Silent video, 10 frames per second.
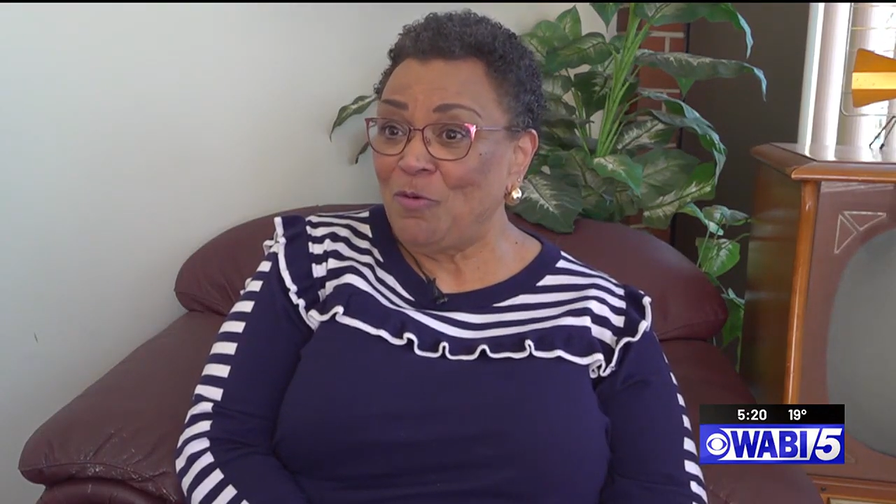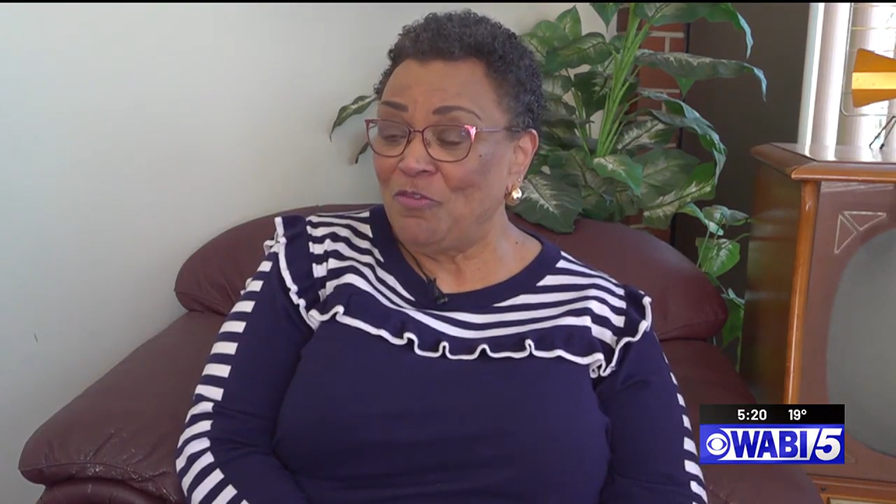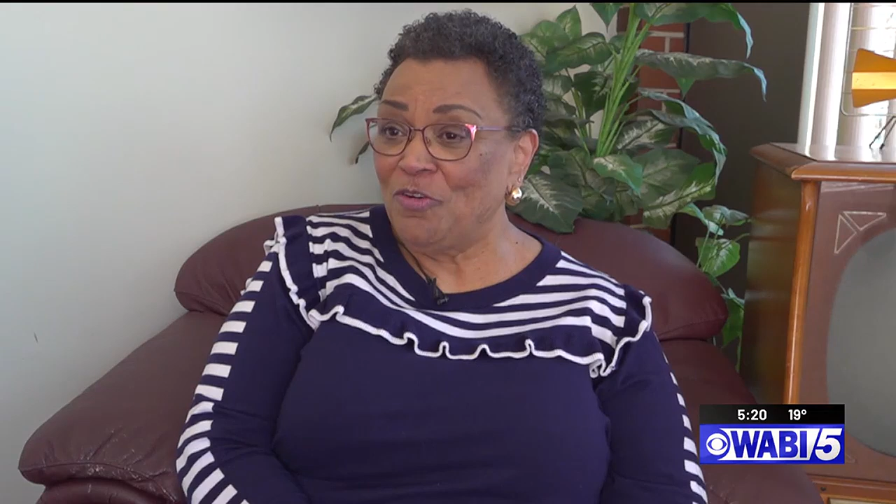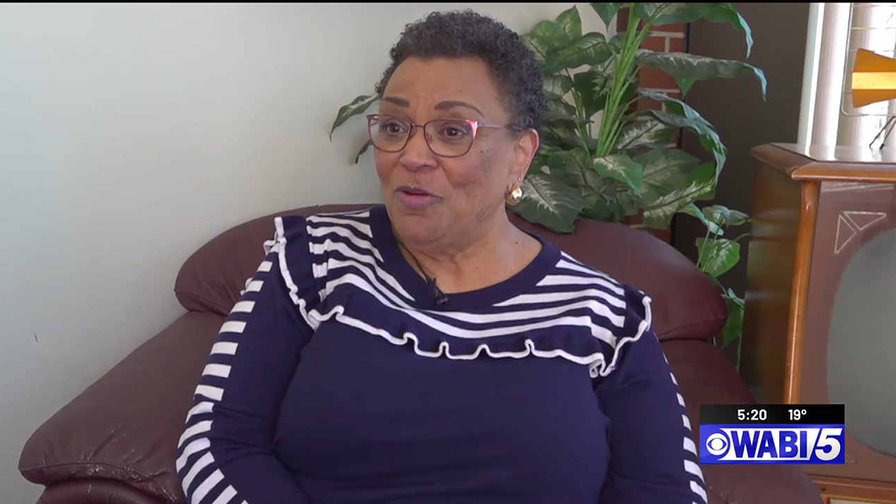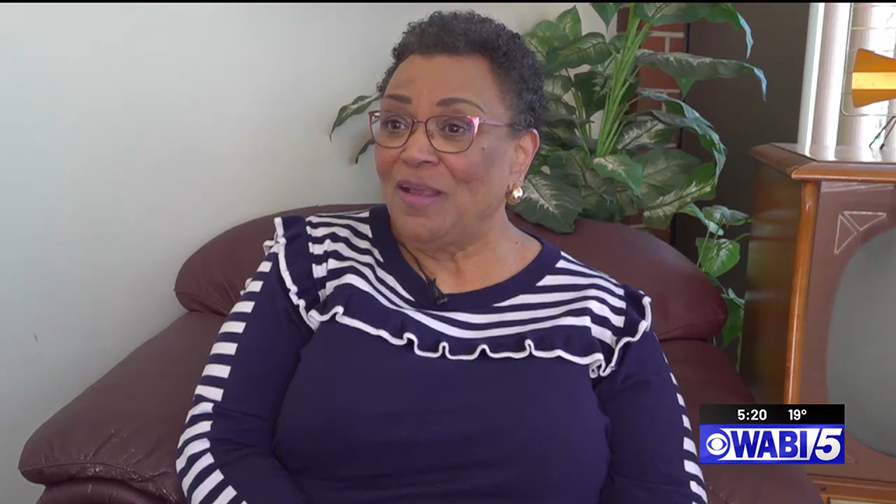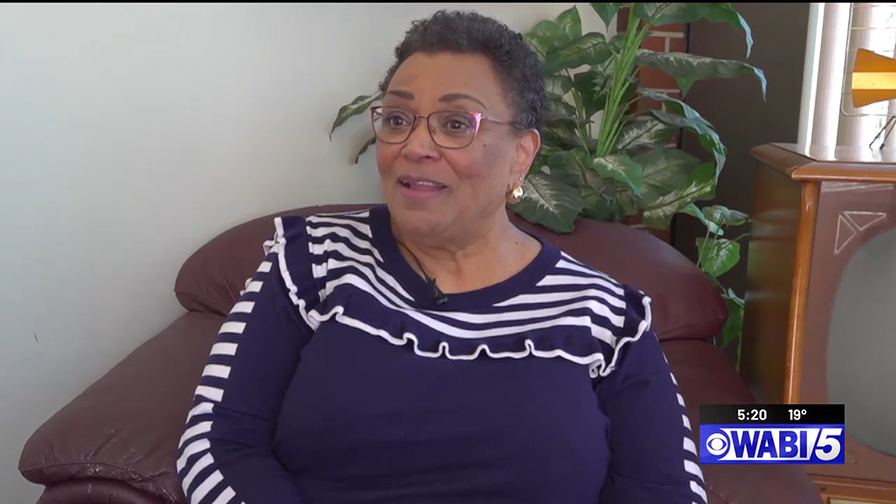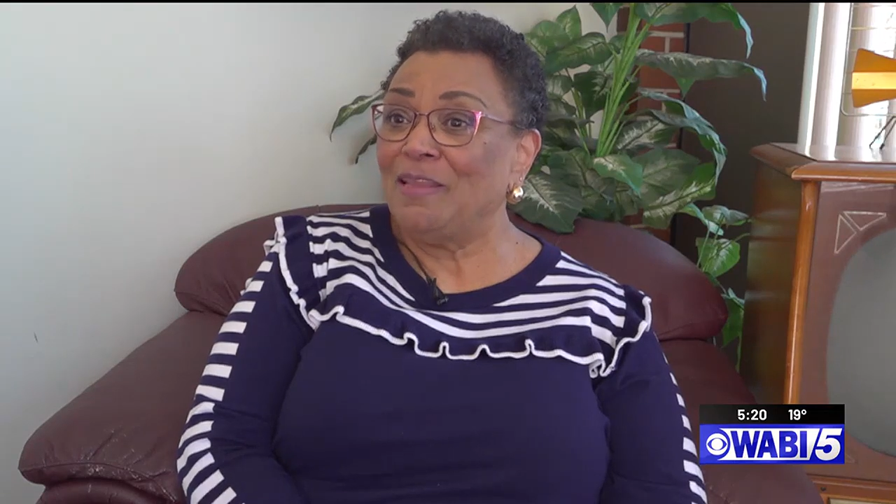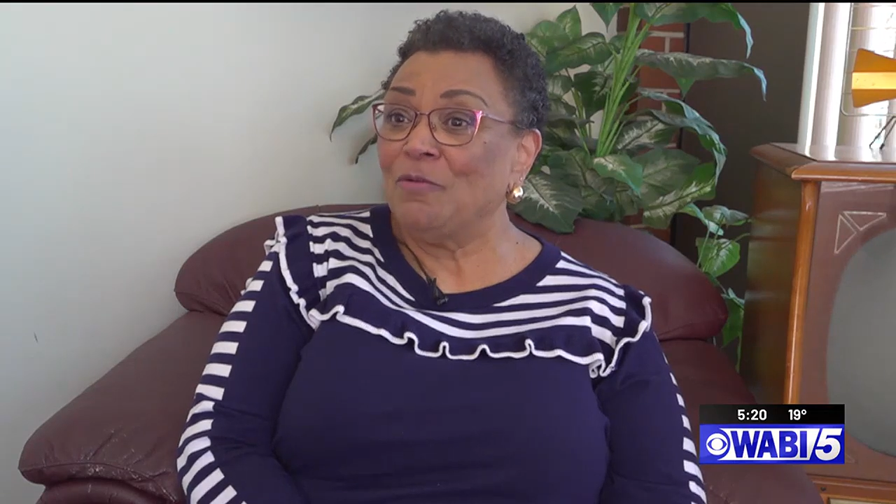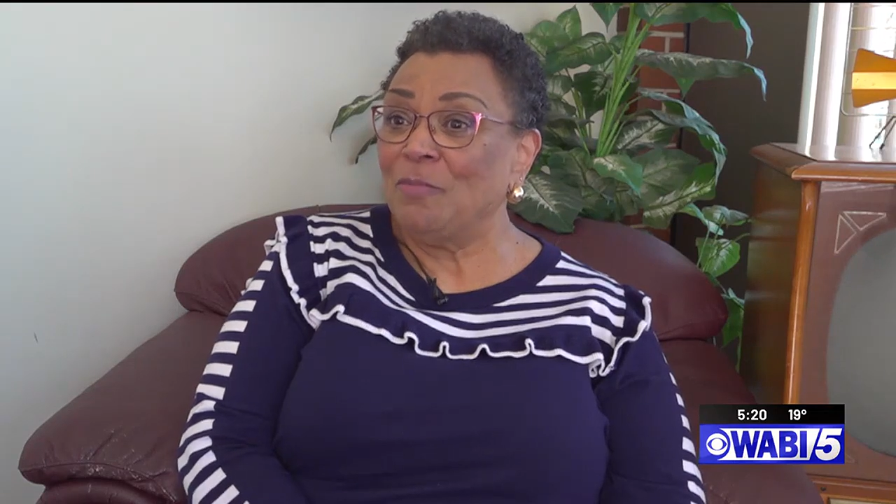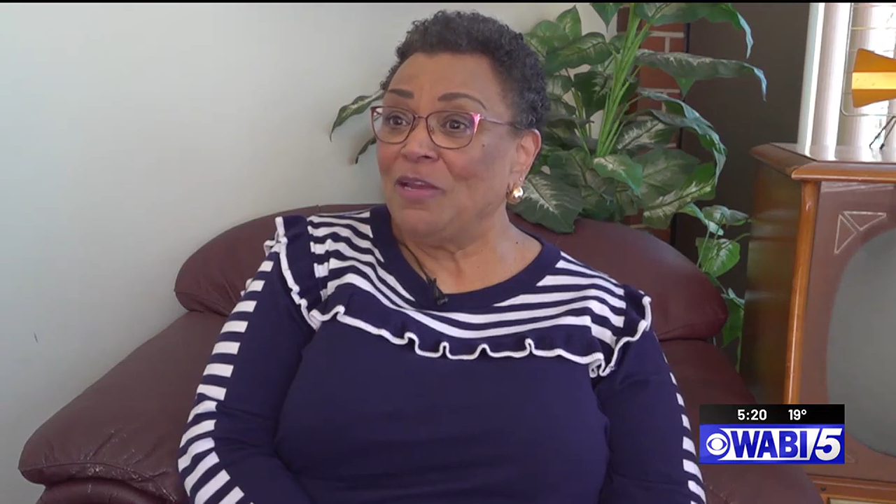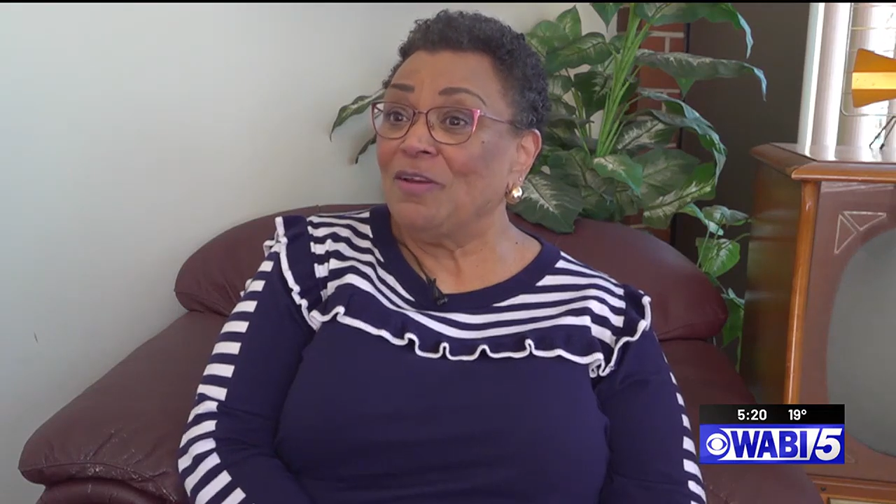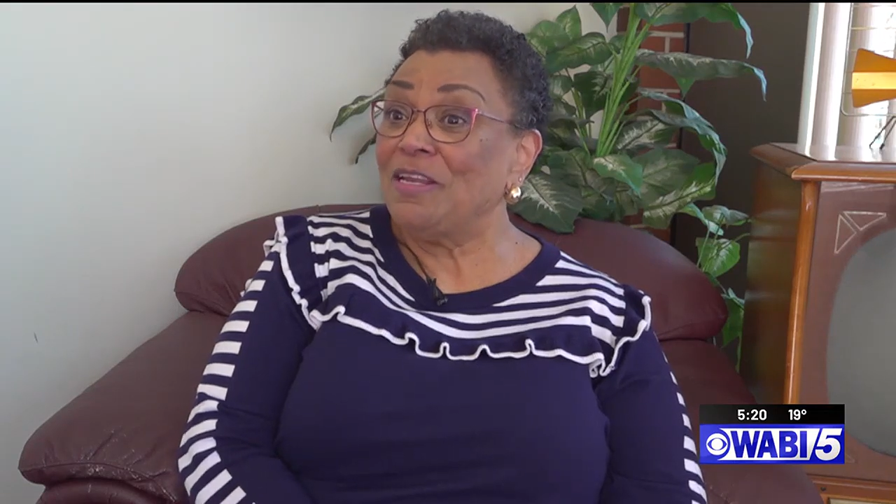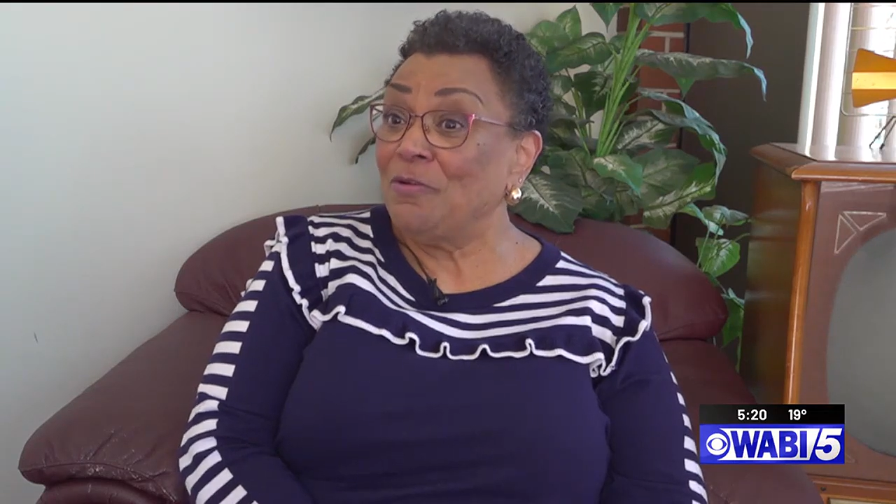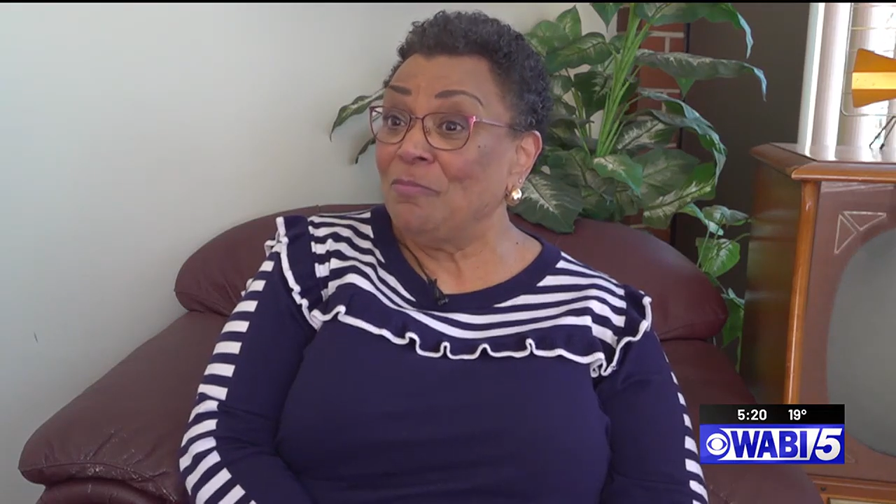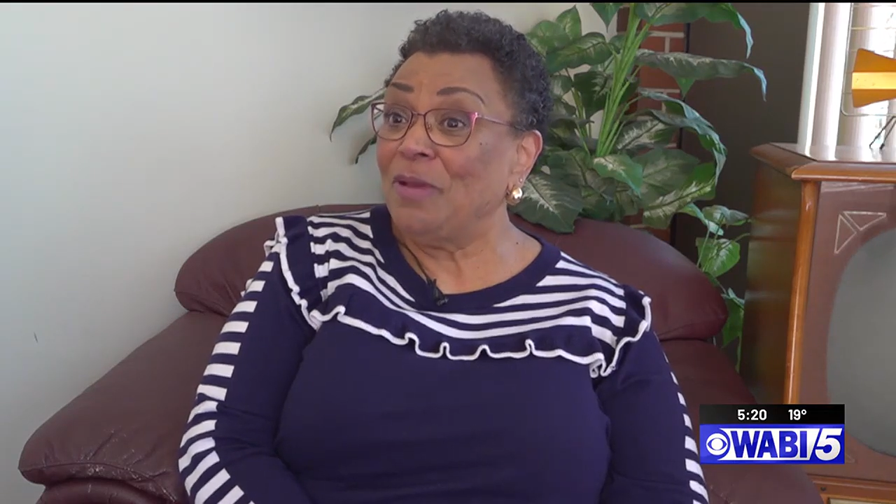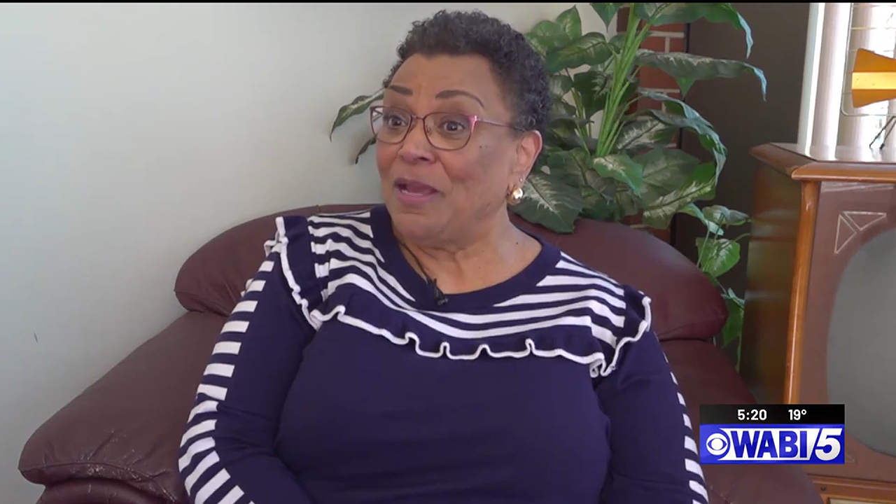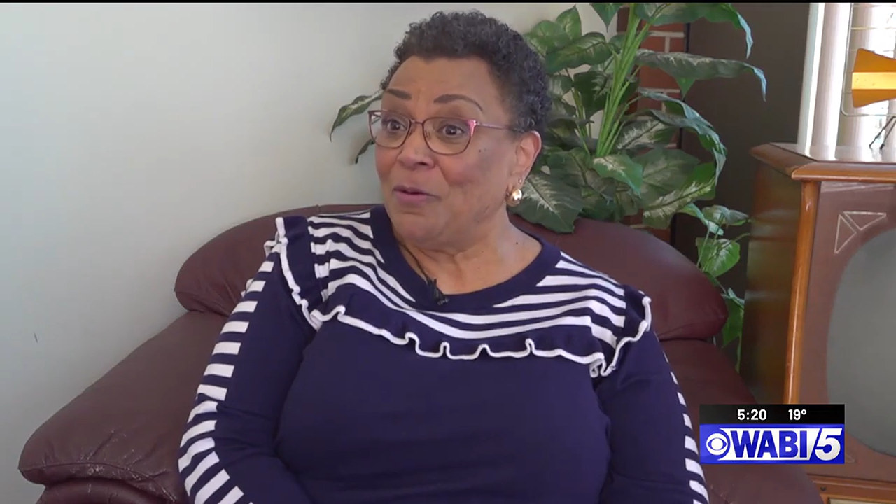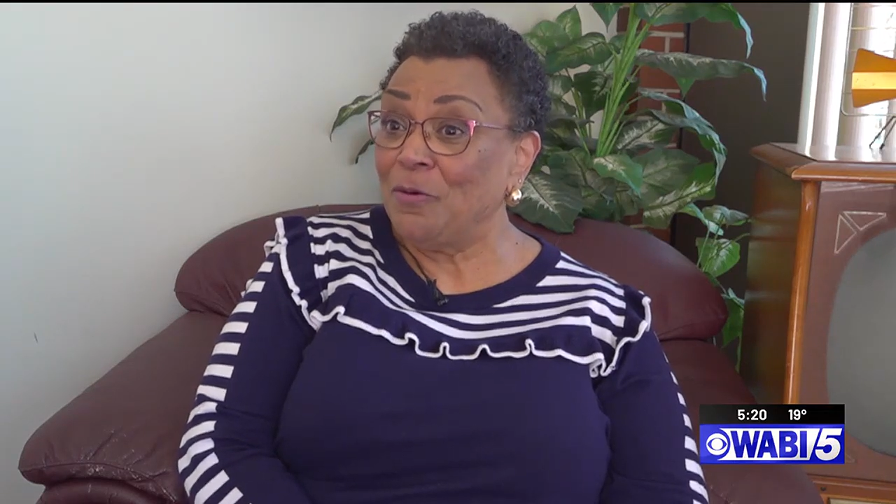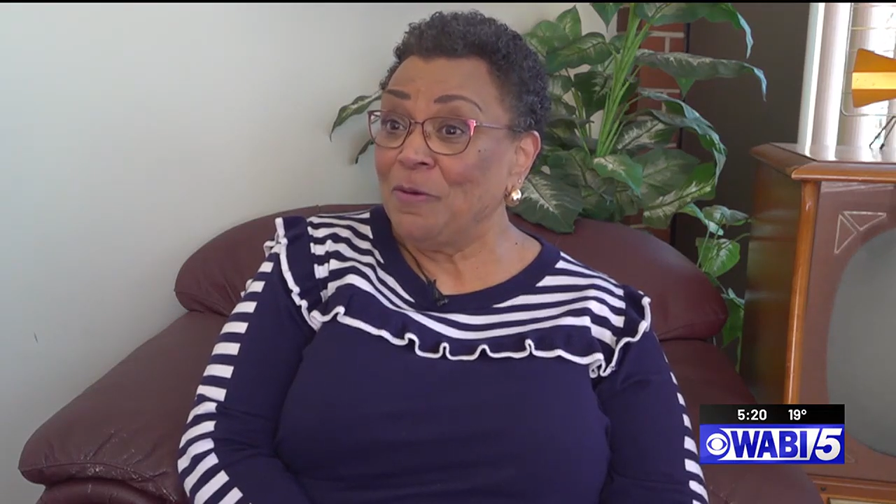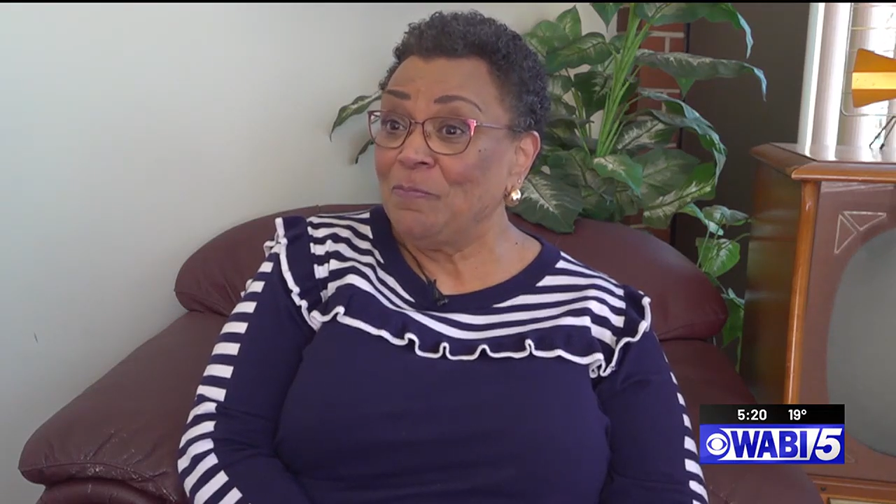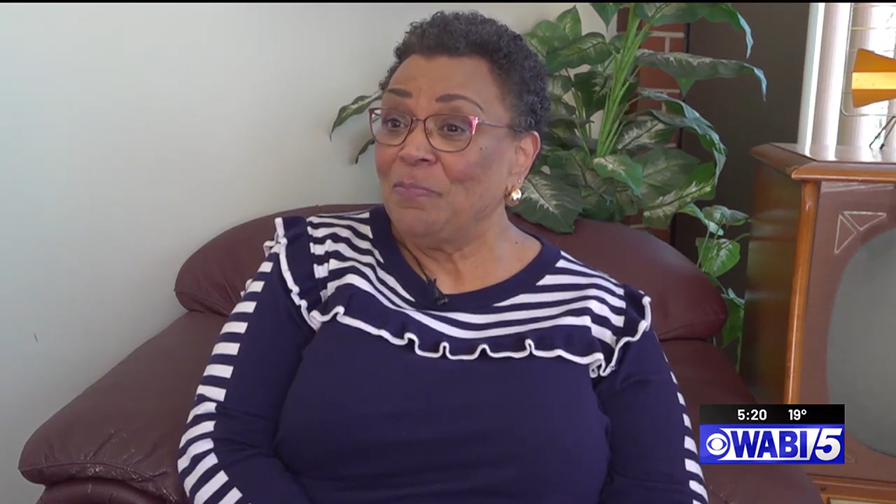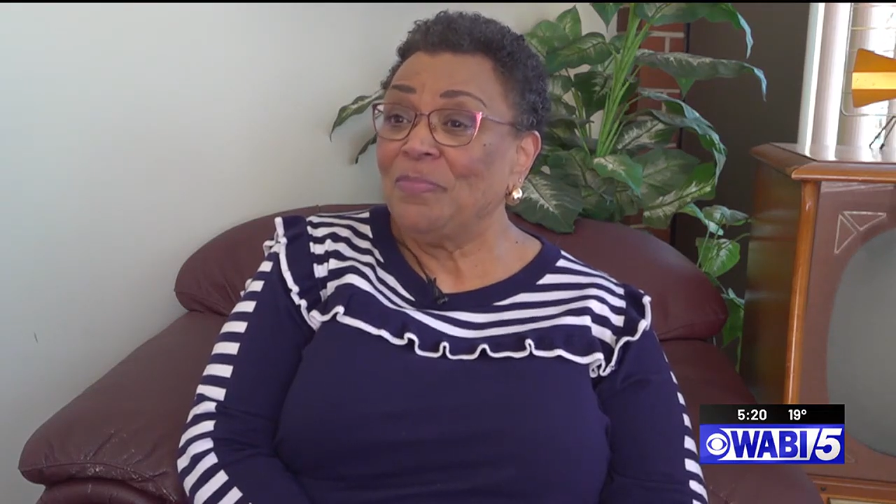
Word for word: over and they were married here in Bangor